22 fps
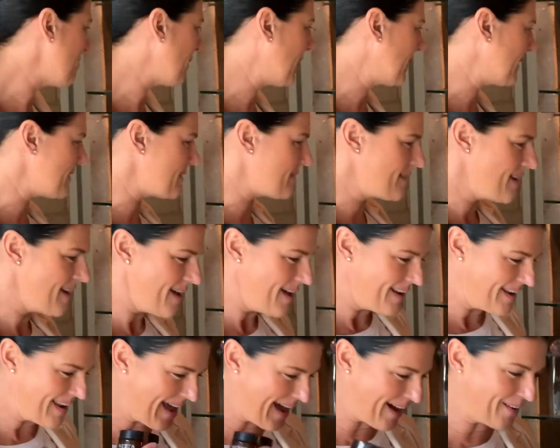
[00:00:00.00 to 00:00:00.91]
butters.
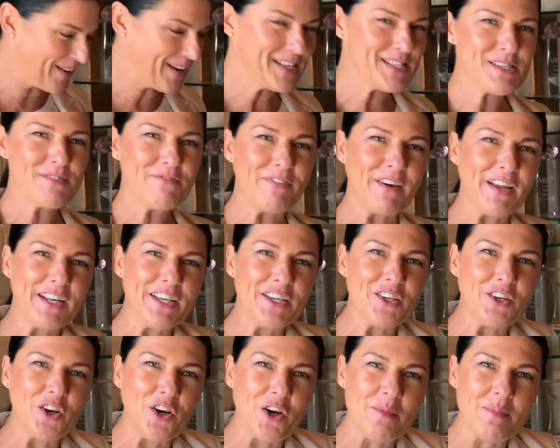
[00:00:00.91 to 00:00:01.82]
Now it's
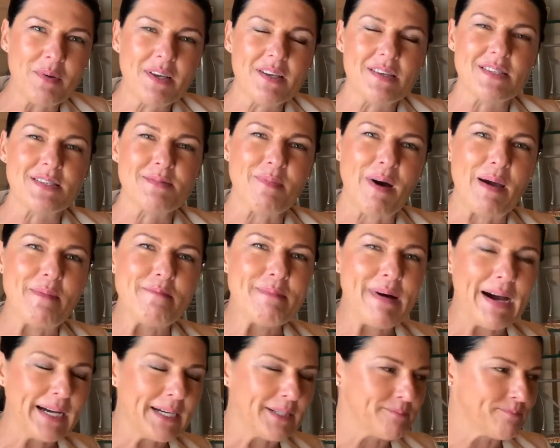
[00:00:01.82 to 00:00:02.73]
funny, because my
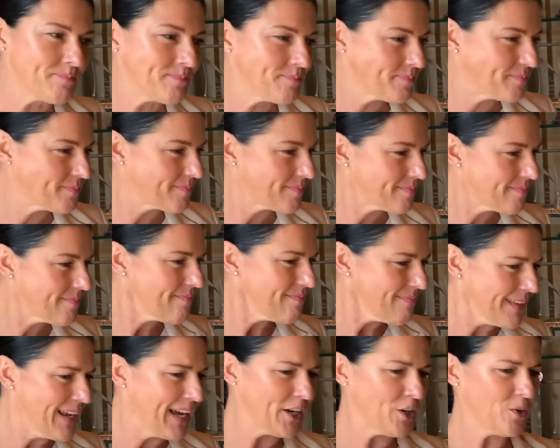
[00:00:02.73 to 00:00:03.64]
mum
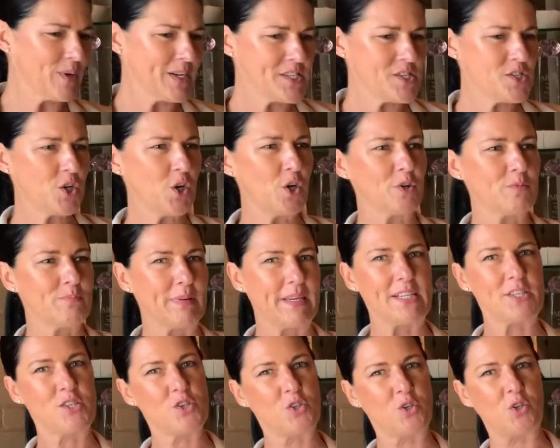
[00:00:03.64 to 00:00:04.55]
had always told
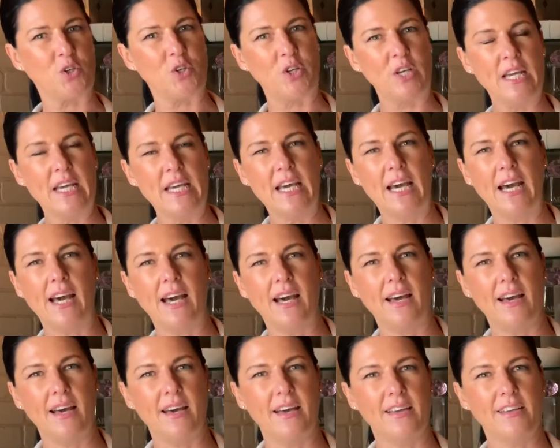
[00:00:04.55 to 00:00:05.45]
me to,
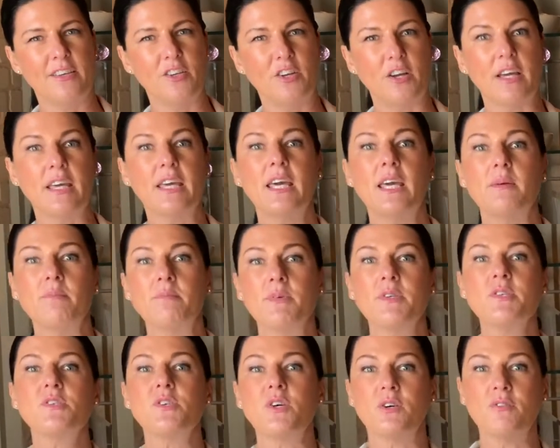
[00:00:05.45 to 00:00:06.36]
keep
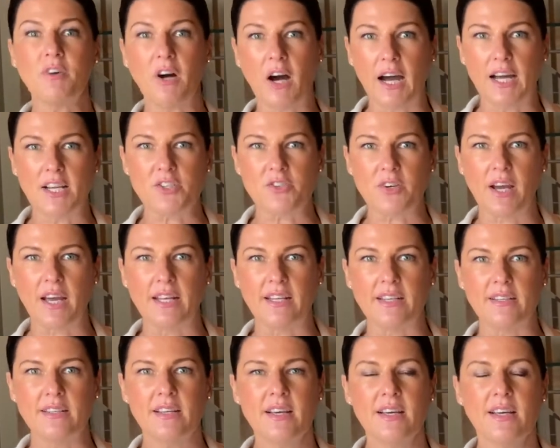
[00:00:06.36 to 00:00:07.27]
yourself
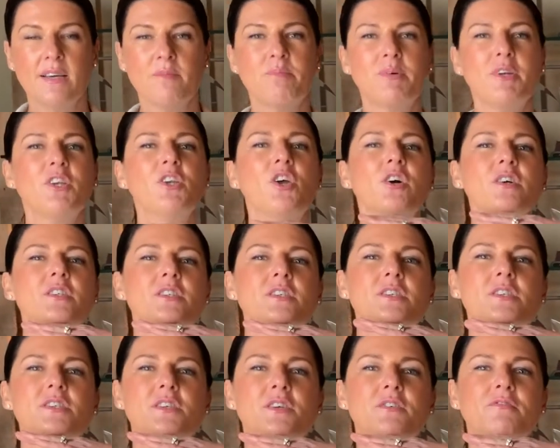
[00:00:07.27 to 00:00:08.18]
hydrated, but not
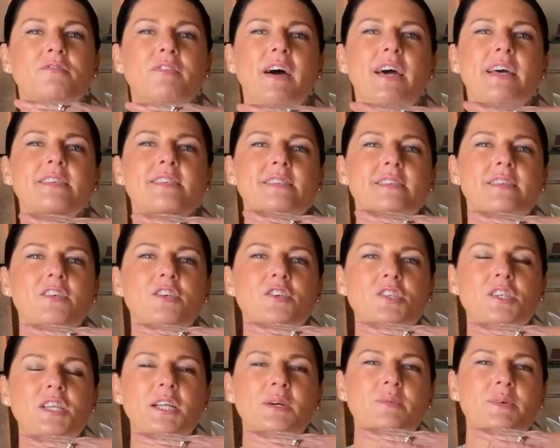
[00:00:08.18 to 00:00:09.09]
just your face.
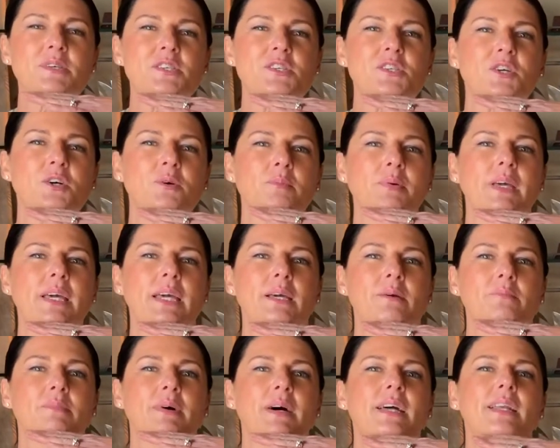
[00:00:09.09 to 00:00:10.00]
Usually we stop
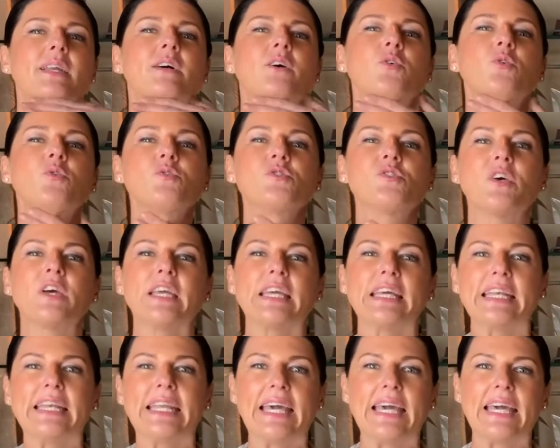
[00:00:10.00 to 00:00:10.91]
here, but also
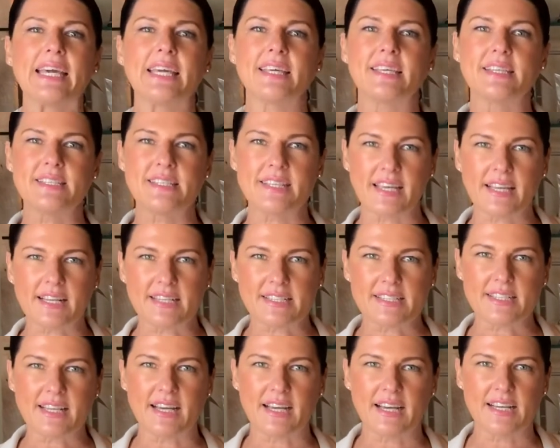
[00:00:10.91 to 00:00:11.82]
your neck, your
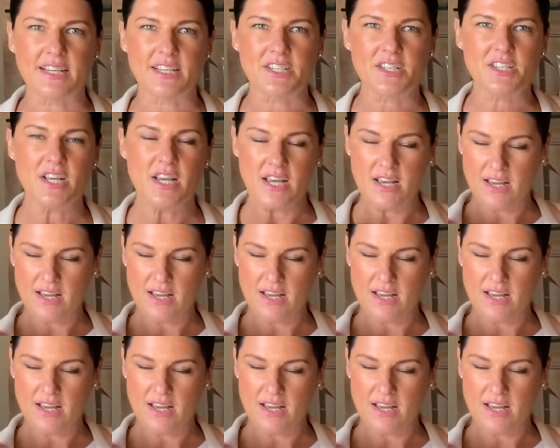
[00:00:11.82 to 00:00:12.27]
décolletage,